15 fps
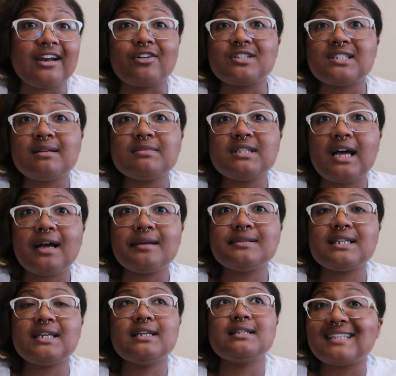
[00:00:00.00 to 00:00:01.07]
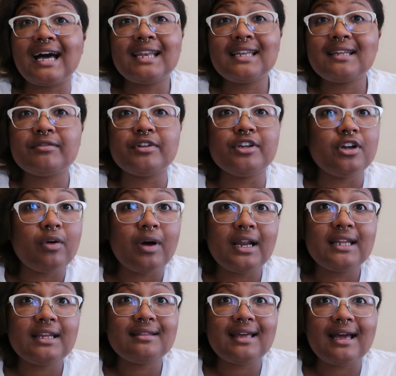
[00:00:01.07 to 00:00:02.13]
Or sometimes is, I didn't even know I
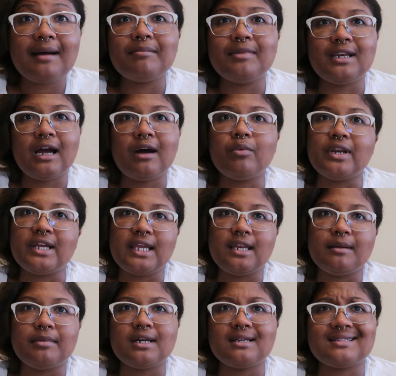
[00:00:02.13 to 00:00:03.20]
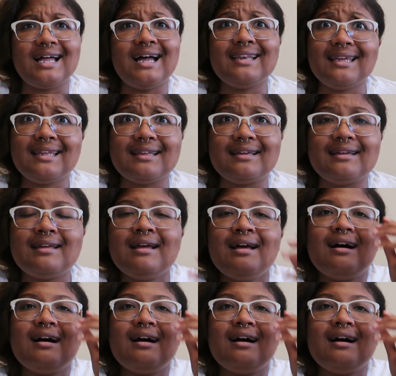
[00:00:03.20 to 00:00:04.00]
need that, but now I want to get it because I need it.